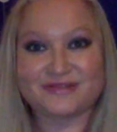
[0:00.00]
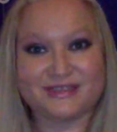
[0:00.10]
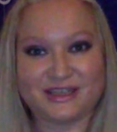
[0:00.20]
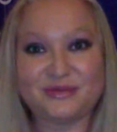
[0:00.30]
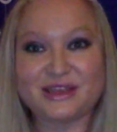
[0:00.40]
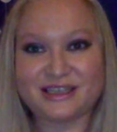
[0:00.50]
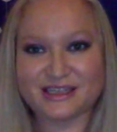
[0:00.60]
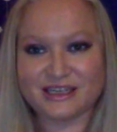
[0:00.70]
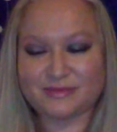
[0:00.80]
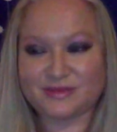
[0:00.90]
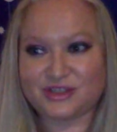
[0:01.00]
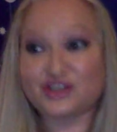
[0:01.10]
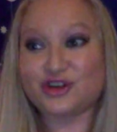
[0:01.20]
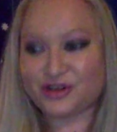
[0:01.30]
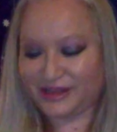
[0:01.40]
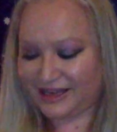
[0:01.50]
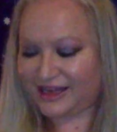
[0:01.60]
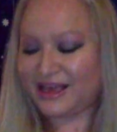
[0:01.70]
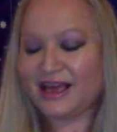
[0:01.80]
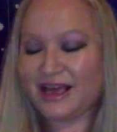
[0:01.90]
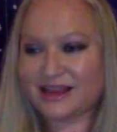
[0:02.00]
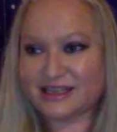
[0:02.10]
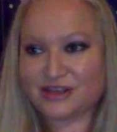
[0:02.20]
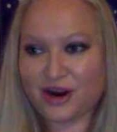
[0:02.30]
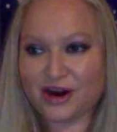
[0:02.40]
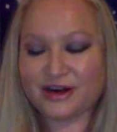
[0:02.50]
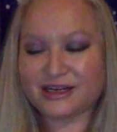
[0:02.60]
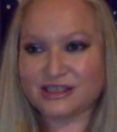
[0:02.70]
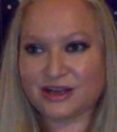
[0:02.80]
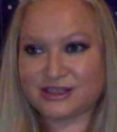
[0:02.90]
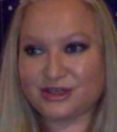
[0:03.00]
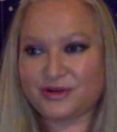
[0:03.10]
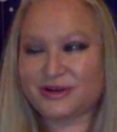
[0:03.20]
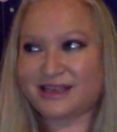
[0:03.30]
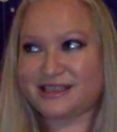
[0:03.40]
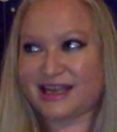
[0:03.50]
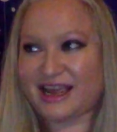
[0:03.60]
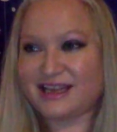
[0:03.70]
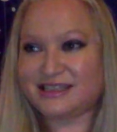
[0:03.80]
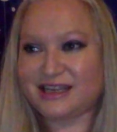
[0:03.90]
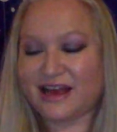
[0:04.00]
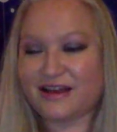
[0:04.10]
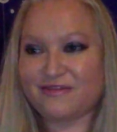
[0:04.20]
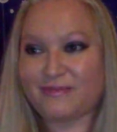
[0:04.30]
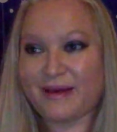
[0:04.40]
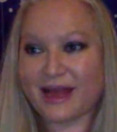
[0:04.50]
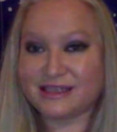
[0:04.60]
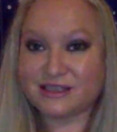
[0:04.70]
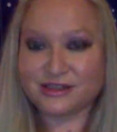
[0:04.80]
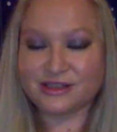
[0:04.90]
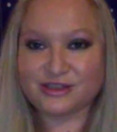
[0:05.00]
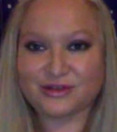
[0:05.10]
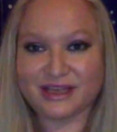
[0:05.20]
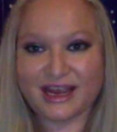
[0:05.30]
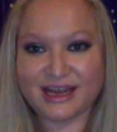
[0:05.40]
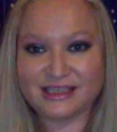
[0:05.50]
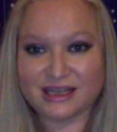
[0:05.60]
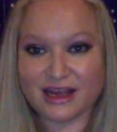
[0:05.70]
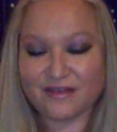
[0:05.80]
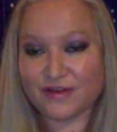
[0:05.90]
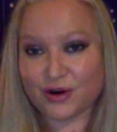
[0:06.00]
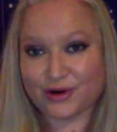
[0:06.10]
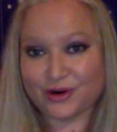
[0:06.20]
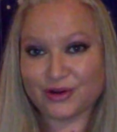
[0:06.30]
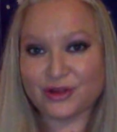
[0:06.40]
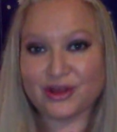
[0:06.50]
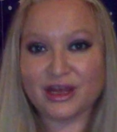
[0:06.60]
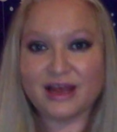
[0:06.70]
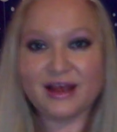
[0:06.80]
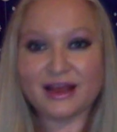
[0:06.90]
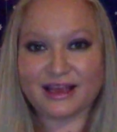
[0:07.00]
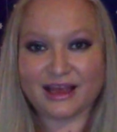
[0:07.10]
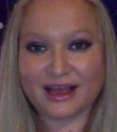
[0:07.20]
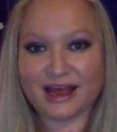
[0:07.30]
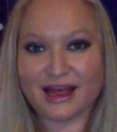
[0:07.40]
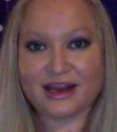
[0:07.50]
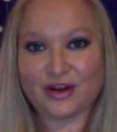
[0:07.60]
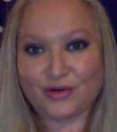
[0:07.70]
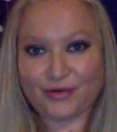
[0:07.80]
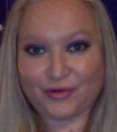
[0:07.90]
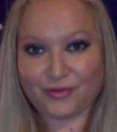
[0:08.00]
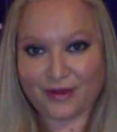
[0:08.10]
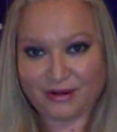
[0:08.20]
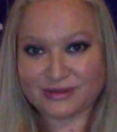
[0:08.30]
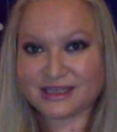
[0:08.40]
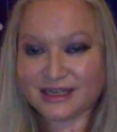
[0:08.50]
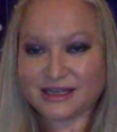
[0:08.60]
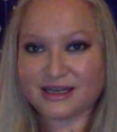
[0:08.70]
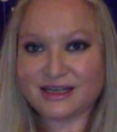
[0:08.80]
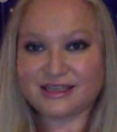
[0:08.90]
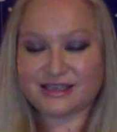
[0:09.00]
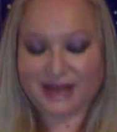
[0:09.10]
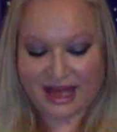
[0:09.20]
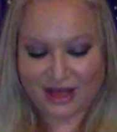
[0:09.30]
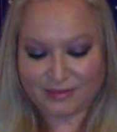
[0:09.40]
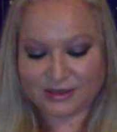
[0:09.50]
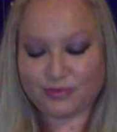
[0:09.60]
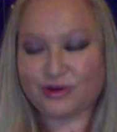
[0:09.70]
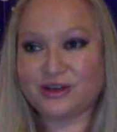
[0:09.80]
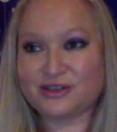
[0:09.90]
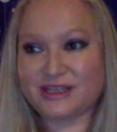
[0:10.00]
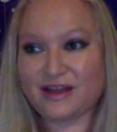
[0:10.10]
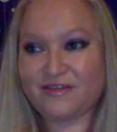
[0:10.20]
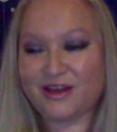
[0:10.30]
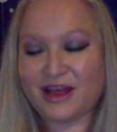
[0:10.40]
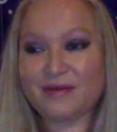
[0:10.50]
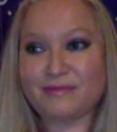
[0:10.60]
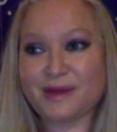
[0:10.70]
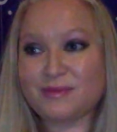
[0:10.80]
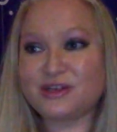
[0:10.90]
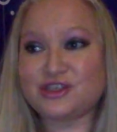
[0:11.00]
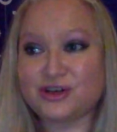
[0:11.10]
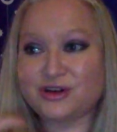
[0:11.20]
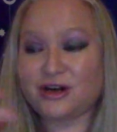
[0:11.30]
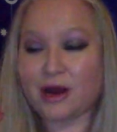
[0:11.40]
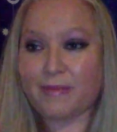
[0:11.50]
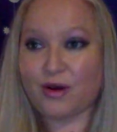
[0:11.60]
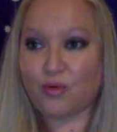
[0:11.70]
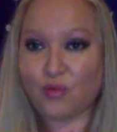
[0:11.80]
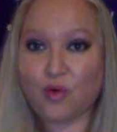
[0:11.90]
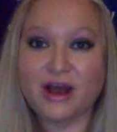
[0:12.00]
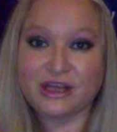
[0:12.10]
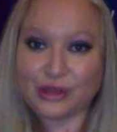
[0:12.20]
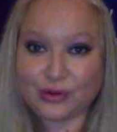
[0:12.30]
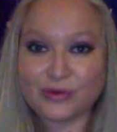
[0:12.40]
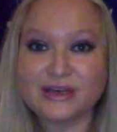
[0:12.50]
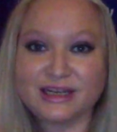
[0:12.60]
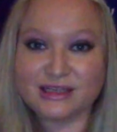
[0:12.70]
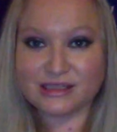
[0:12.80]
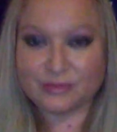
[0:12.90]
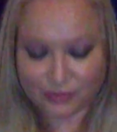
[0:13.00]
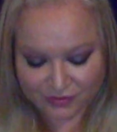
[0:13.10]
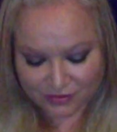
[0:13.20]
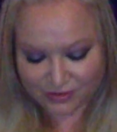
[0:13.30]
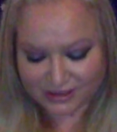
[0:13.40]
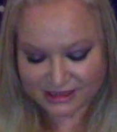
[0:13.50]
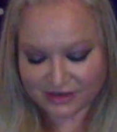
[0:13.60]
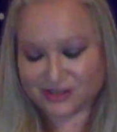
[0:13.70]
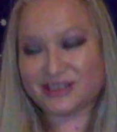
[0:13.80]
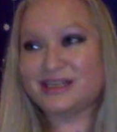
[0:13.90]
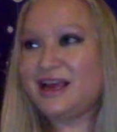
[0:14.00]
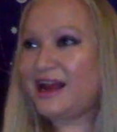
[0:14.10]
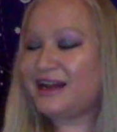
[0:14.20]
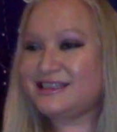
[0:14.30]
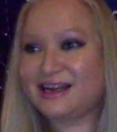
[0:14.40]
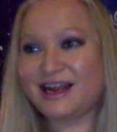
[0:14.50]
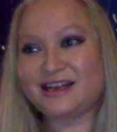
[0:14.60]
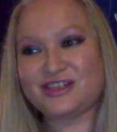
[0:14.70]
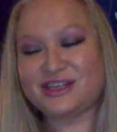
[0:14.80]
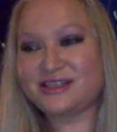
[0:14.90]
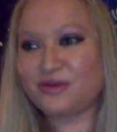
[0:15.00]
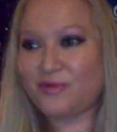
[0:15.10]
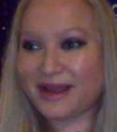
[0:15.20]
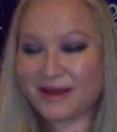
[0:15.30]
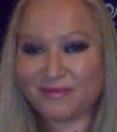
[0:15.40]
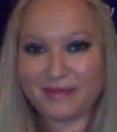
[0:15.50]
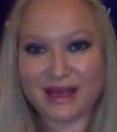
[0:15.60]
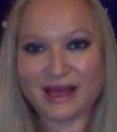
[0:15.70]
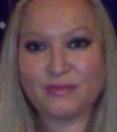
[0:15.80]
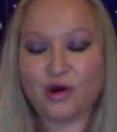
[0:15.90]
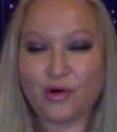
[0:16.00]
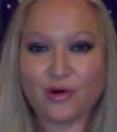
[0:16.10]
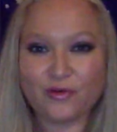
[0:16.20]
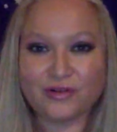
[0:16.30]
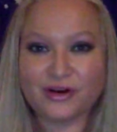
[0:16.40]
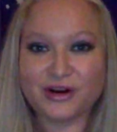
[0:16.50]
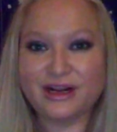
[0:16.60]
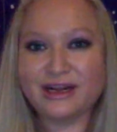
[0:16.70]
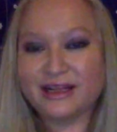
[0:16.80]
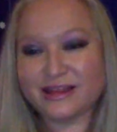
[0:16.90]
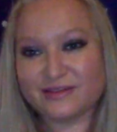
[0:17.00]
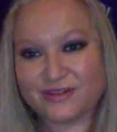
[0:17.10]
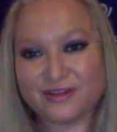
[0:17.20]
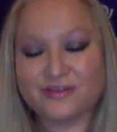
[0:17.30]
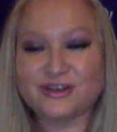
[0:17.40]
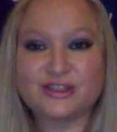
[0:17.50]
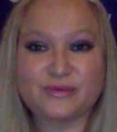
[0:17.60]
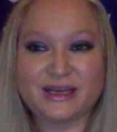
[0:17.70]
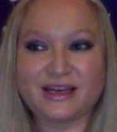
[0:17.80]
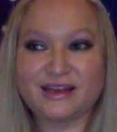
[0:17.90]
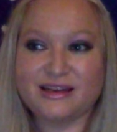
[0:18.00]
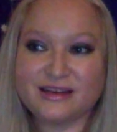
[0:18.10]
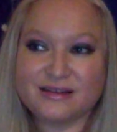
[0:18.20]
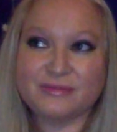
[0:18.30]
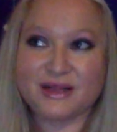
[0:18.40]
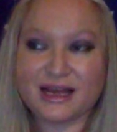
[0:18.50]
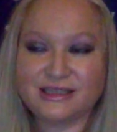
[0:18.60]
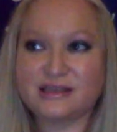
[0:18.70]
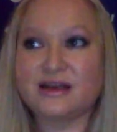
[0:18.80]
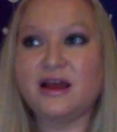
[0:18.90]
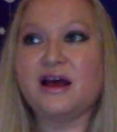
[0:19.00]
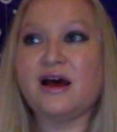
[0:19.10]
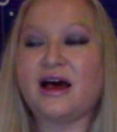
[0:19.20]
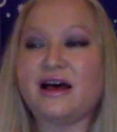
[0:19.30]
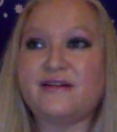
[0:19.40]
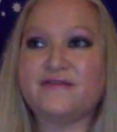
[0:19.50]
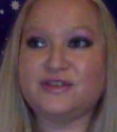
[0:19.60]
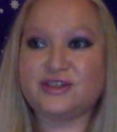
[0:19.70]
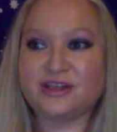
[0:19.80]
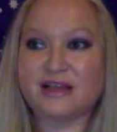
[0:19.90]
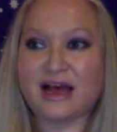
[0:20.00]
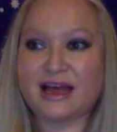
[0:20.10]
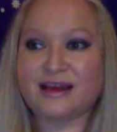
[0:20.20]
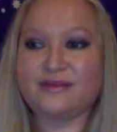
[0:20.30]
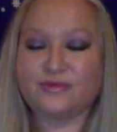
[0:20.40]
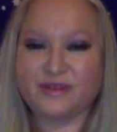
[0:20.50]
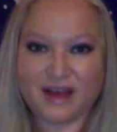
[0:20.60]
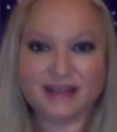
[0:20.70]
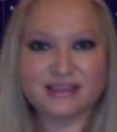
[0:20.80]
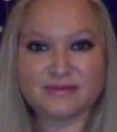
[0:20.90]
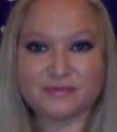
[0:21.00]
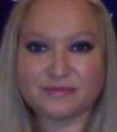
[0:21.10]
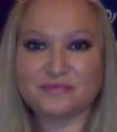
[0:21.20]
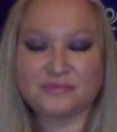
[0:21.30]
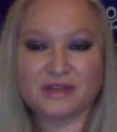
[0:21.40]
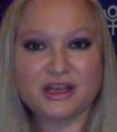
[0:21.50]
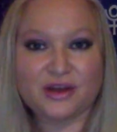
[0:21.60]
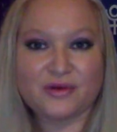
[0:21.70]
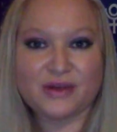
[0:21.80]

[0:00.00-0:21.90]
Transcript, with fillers: deal with these things maturely. This card is also, it's the Ace of Pentacles, or the Ace of Earth. Get grounded to help support yourself. Be mature about what you need to move through these energies. And it's not just a wham bam over. For the first week plus of July, we got some, you know,